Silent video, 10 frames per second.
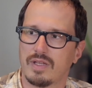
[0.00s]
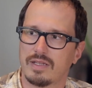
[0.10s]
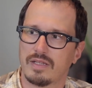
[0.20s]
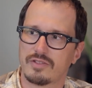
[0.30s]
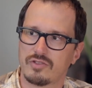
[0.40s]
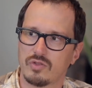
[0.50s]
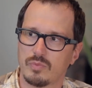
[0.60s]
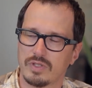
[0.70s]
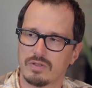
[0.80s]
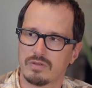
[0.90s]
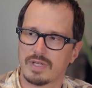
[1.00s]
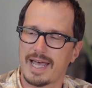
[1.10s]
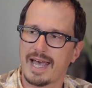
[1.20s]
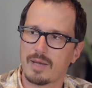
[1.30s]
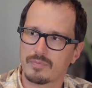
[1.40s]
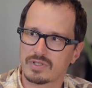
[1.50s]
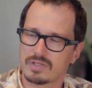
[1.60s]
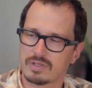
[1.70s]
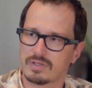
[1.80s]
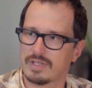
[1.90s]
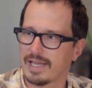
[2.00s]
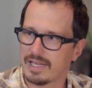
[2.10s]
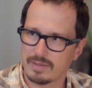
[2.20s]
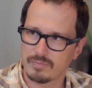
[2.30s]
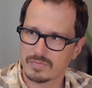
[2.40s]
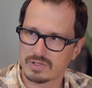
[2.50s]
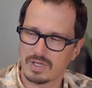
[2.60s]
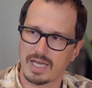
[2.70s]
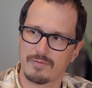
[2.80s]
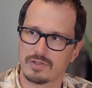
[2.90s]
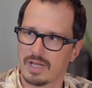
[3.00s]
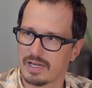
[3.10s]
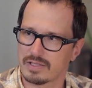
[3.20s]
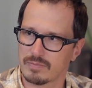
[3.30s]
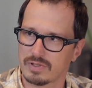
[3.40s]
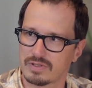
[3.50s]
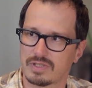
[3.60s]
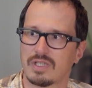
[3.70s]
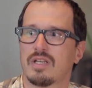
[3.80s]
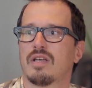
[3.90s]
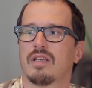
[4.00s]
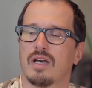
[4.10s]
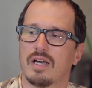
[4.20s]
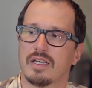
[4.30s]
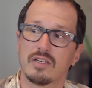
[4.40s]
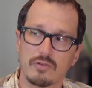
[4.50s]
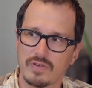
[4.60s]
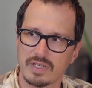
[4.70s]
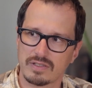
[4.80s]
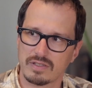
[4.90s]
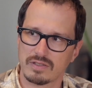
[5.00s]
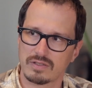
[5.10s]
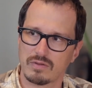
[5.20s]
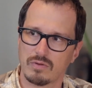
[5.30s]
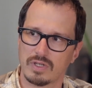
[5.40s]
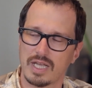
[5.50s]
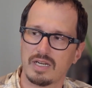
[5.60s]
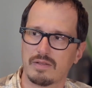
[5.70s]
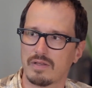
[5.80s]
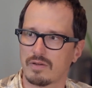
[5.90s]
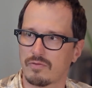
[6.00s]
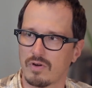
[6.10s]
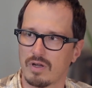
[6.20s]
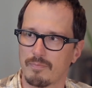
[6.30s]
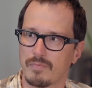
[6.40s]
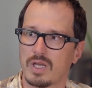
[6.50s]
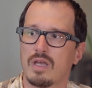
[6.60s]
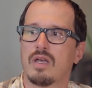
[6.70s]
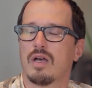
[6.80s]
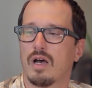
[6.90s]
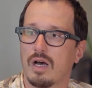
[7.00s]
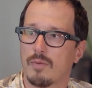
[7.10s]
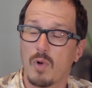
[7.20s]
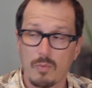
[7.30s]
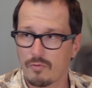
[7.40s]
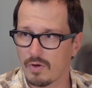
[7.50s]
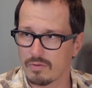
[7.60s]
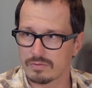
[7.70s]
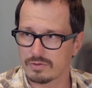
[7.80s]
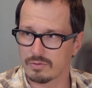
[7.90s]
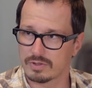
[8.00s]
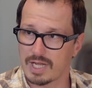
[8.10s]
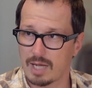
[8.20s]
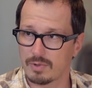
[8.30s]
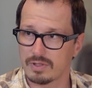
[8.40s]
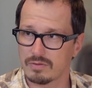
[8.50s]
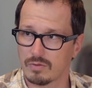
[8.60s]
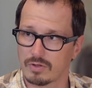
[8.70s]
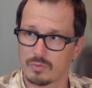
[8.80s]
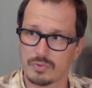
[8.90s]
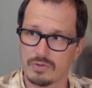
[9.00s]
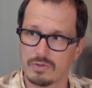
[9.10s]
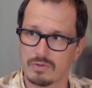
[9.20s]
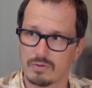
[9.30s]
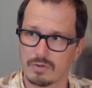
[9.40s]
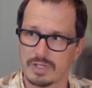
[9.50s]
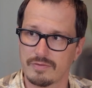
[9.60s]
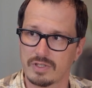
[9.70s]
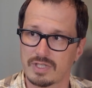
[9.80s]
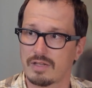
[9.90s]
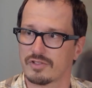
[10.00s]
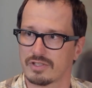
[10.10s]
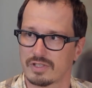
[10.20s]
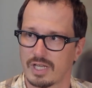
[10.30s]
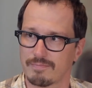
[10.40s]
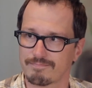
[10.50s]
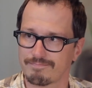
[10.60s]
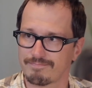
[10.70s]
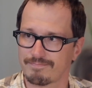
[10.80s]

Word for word: that lets you build apps, games, advertisements, interfaces on anything from a mobile phone to a tablet or a computer or even a television set.